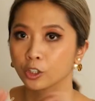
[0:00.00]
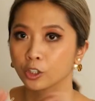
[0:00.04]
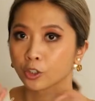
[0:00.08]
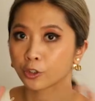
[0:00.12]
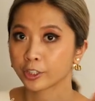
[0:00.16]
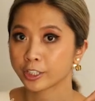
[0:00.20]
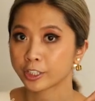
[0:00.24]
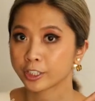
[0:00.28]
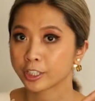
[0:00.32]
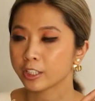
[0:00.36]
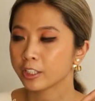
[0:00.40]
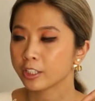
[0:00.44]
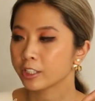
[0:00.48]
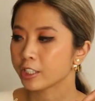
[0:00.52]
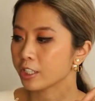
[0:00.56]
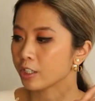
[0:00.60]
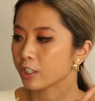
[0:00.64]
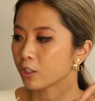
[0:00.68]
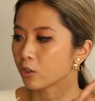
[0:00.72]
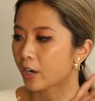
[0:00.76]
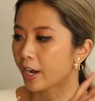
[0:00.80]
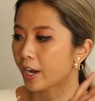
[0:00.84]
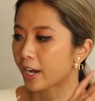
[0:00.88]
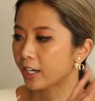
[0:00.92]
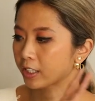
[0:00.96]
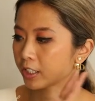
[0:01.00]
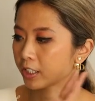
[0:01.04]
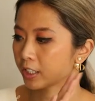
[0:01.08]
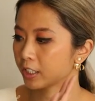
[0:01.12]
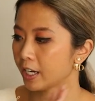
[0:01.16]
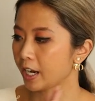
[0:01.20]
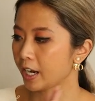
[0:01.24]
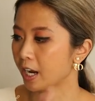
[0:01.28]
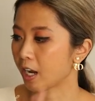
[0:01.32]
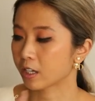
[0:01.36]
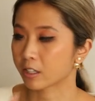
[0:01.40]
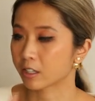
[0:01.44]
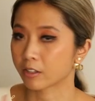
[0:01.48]
Christian Dior
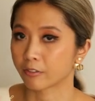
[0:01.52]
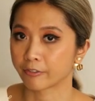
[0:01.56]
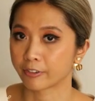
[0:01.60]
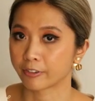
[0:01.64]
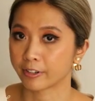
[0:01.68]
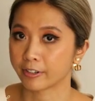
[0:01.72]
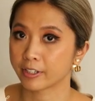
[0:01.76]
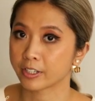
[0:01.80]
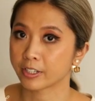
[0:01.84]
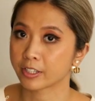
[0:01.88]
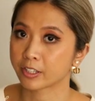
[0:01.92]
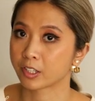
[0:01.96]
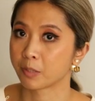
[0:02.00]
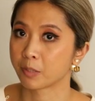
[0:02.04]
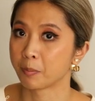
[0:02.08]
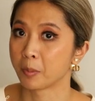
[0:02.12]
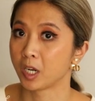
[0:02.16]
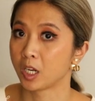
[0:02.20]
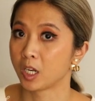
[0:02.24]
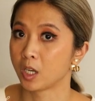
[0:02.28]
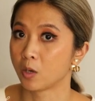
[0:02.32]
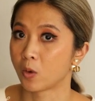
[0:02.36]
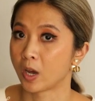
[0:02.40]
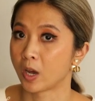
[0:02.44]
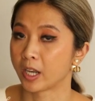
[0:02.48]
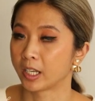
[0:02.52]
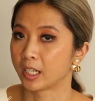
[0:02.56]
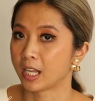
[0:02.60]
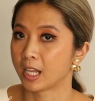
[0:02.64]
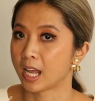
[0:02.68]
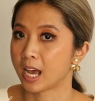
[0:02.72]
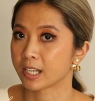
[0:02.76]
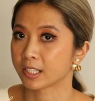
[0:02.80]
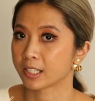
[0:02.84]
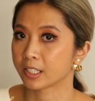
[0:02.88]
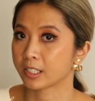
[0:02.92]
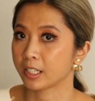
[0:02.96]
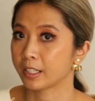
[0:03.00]
actually had a very similar one
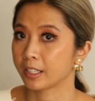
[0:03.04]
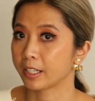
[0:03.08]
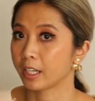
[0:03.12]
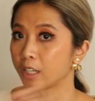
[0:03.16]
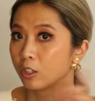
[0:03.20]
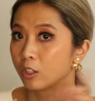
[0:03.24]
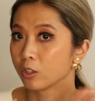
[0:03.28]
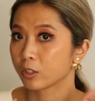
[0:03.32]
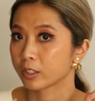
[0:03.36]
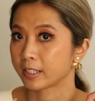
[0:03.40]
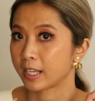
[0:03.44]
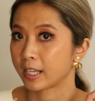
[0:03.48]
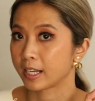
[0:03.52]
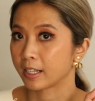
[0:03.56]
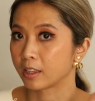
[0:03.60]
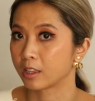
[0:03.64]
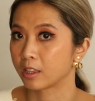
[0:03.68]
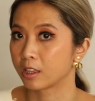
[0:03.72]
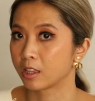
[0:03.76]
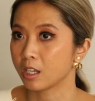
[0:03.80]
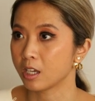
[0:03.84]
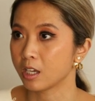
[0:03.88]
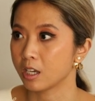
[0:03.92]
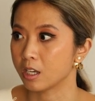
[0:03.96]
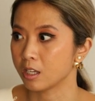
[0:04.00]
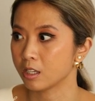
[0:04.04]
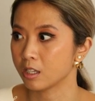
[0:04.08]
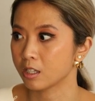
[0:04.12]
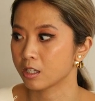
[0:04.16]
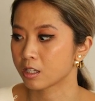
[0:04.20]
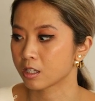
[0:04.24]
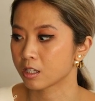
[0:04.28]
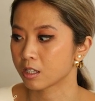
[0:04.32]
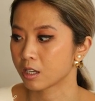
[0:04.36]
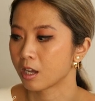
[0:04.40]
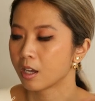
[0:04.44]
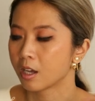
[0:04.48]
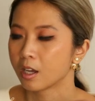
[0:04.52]
last year that looked like
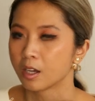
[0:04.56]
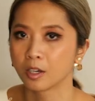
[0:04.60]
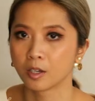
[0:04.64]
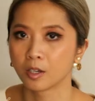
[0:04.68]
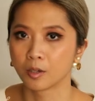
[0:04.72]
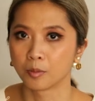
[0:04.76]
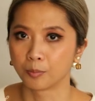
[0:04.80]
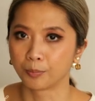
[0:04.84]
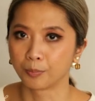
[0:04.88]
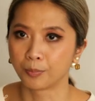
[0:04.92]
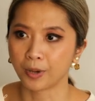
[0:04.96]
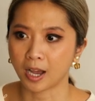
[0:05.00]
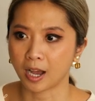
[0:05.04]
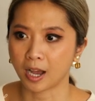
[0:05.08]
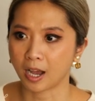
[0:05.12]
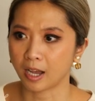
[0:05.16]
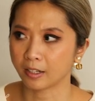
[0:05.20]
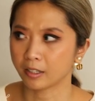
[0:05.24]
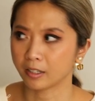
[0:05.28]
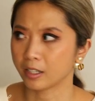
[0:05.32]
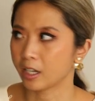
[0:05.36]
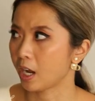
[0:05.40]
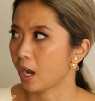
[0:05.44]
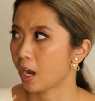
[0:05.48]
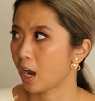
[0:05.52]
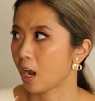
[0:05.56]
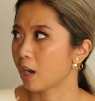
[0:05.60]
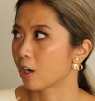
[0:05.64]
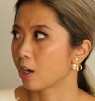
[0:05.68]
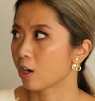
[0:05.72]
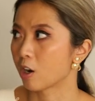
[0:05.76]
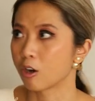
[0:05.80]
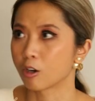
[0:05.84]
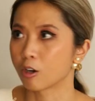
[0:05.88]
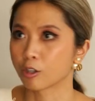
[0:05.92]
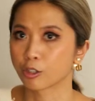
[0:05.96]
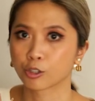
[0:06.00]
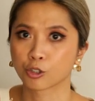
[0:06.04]
this, but it
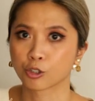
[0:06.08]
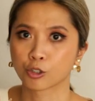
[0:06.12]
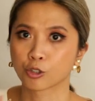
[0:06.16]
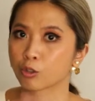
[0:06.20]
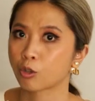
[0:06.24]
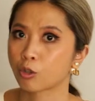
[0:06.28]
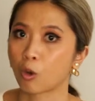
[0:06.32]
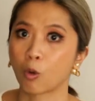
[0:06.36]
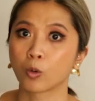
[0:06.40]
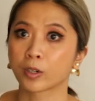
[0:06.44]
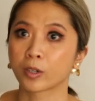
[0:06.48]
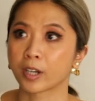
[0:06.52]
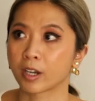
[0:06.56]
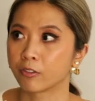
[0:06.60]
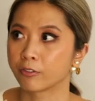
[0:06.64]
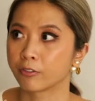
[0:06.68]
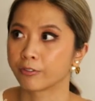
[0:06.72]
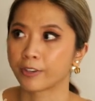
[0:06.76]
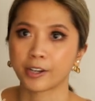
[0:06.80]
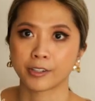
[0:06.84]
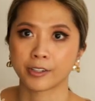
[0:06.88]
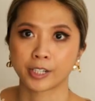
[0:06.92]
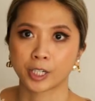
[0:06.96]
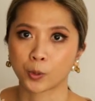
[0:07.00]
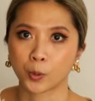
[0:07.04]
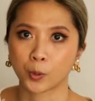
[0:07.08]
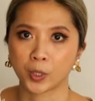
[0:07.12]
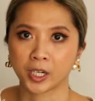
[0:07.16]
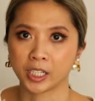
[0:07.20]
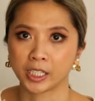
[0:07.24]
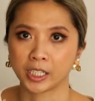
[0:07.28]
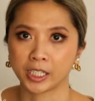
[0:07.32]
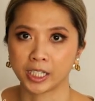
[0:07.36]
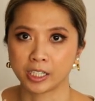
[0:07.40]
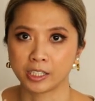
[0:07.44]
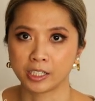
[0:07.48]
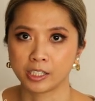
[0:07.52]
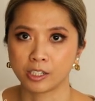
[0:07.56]
all sold out very
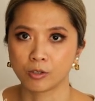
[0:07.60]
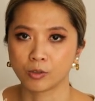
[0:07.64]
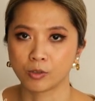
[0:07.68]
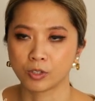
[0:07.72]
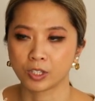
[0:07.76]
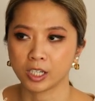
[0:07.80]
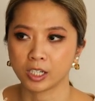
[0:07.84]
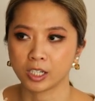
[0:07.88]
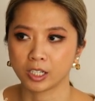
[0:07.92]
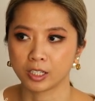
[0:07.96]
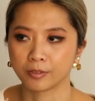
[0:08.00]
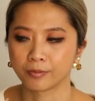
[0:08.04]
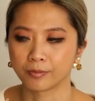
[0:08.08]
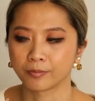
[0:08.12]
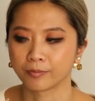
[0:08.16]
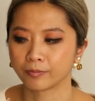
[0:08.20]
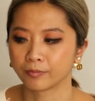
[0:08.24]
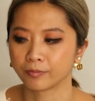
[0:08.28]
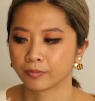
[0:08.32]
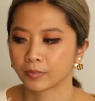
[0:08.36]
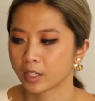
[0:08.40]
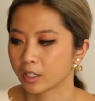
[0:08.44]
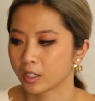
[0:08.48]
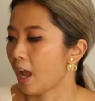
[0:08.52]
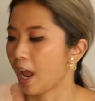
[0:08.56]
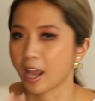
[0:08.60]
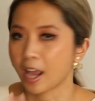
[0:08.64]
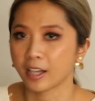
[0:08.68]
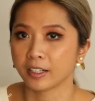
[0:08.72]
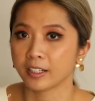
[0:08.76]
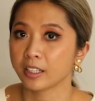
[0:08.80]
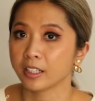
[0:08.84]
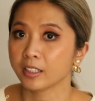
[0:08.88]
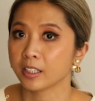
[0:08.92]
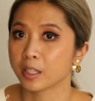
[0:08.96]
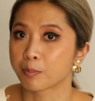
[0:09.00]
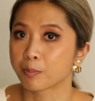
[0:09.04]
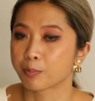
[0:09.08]
quickly in New Zealand. And
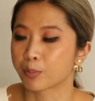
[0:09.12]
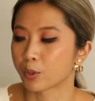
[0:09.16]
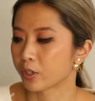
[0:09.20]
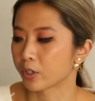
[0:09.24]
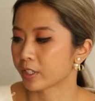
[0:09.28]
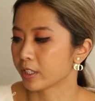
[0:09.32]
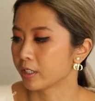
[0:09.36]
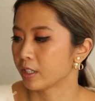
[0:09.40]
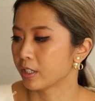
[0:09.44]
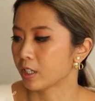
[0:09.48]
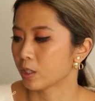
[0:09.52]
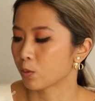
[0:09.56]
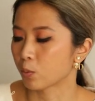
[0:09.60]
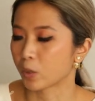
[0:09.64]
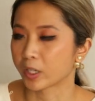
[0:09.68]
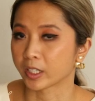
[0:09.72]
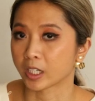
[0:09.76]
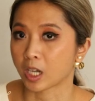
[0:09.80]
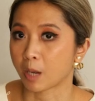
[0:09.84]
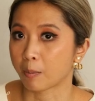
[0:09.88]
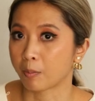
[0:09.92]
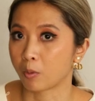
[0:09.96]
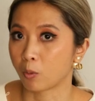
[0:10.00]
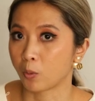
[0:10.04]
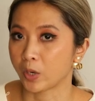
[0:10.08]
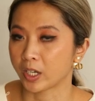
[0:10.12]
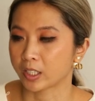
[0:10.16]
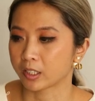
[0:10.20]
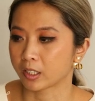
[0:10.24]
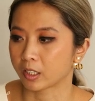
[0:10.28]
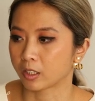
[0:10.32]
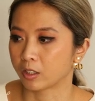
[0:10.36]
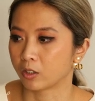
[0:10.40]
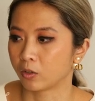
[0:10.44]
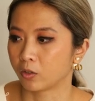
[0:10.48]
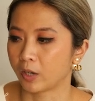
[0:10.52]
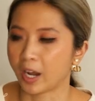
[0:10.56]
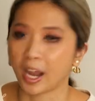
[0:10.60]
then they brought in this one a couple weeks
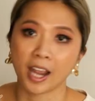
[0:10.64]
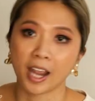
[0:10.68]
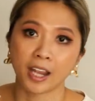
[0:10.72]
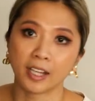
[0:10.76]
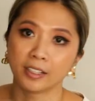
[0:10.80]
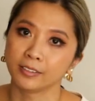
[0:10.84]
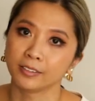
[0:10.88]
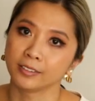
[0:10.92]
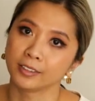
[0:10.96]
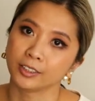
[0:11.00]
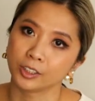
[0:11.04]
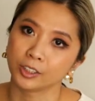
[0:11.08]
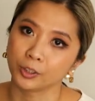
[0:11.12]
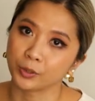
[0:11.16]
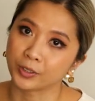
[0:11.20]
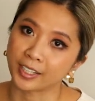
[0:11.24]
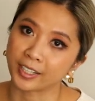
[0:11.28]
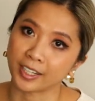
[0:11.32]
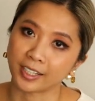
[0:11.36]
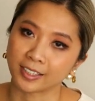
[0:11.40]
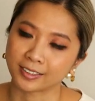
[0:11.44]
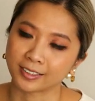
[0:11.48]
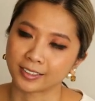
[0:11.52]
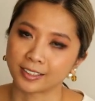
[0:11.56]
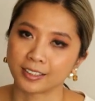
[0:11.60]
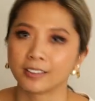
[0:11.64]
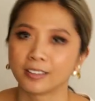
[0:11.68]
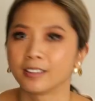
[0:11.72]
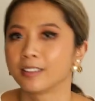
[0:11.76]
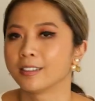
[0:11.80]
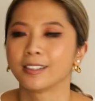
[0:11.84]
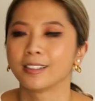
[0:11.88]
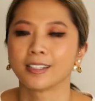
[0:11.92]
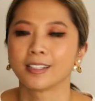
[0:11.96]
ago, and you guessed it,